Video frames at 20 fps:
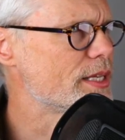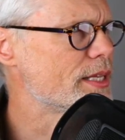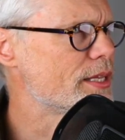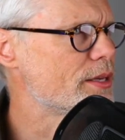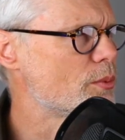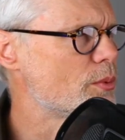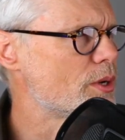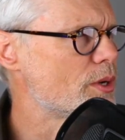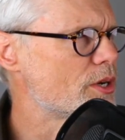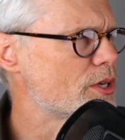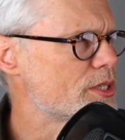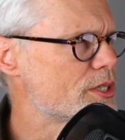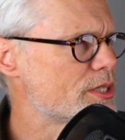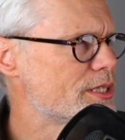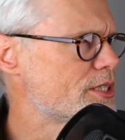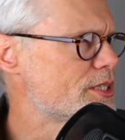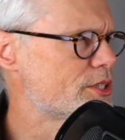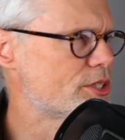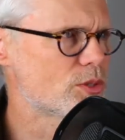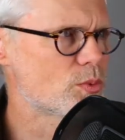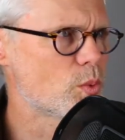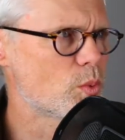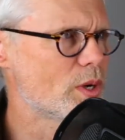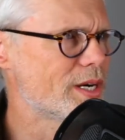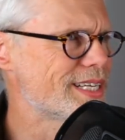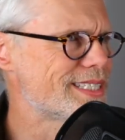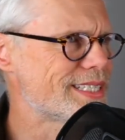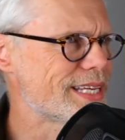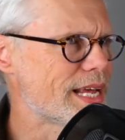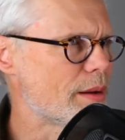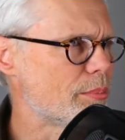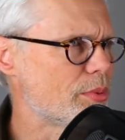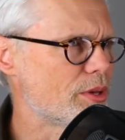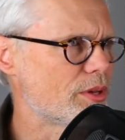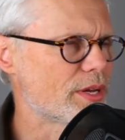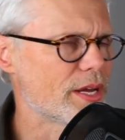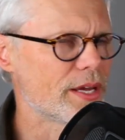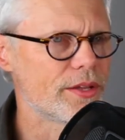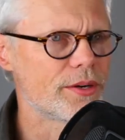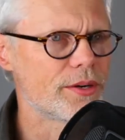that works. This is just one example.
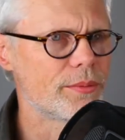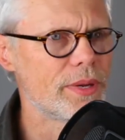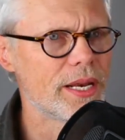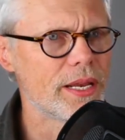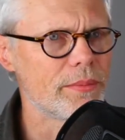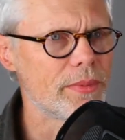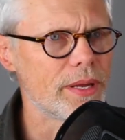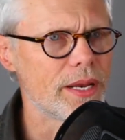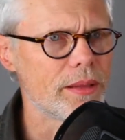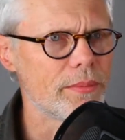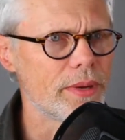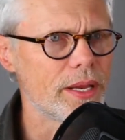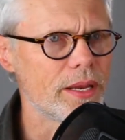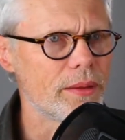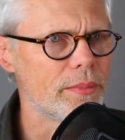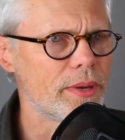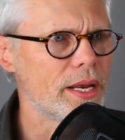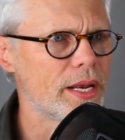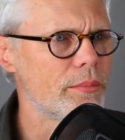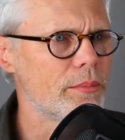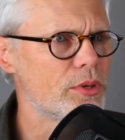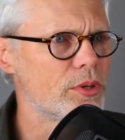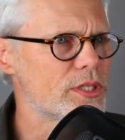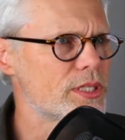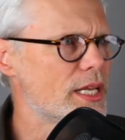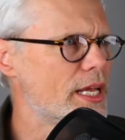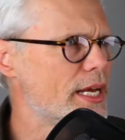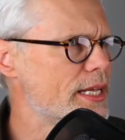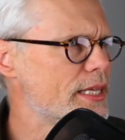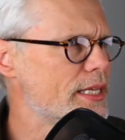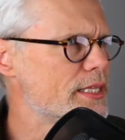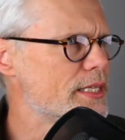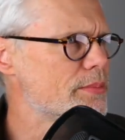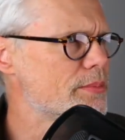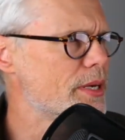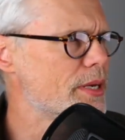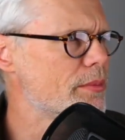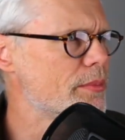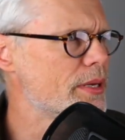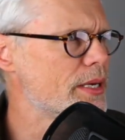Okay, there are many, many, many, many books like this.
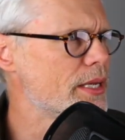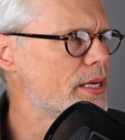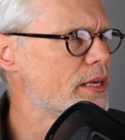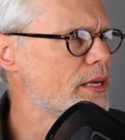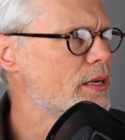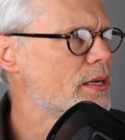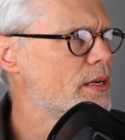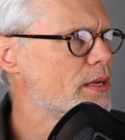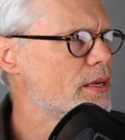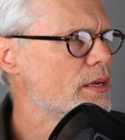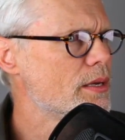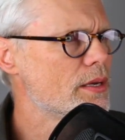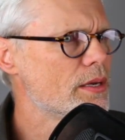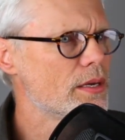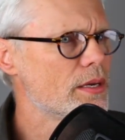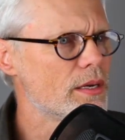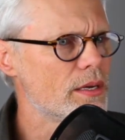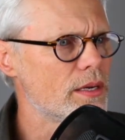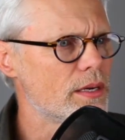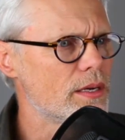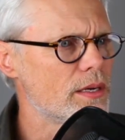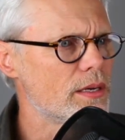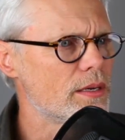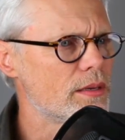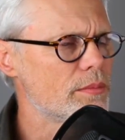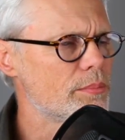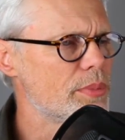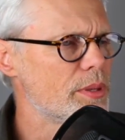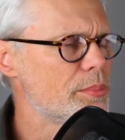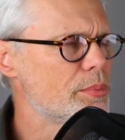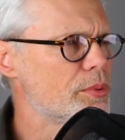Many, many uh, people